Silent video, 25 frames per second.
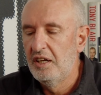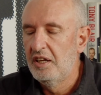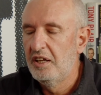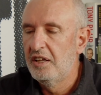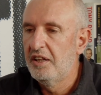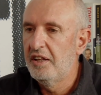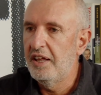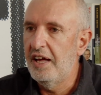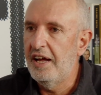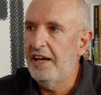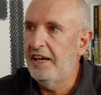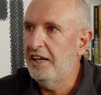
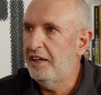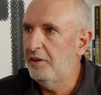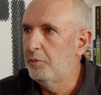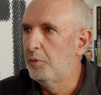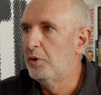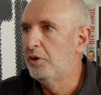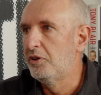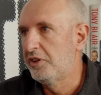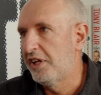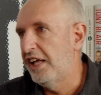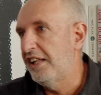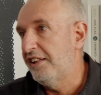they
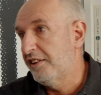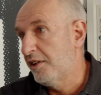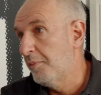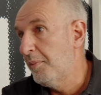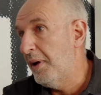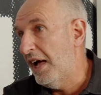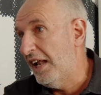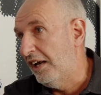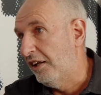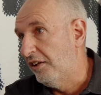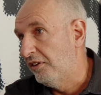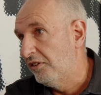will get the
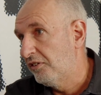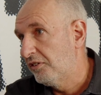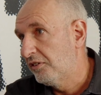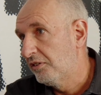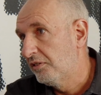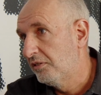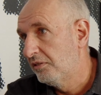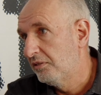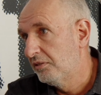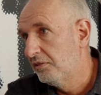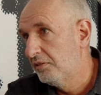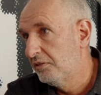balance.
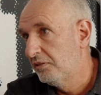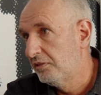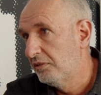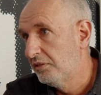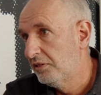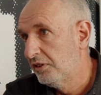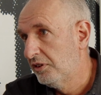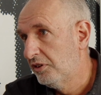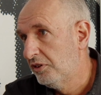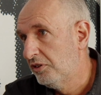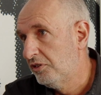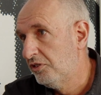
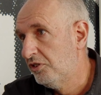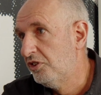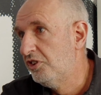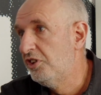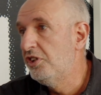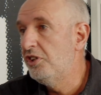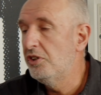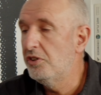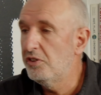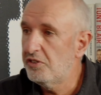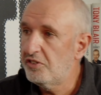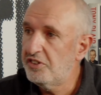Do
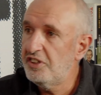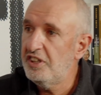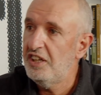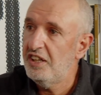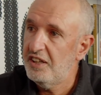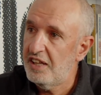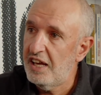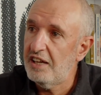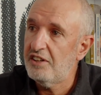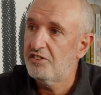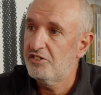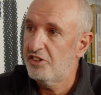you see
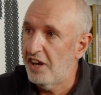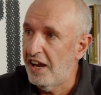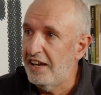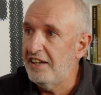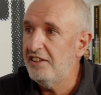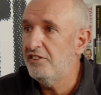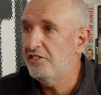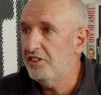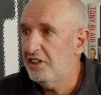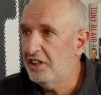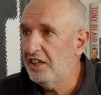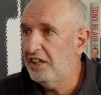that
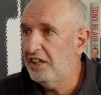changing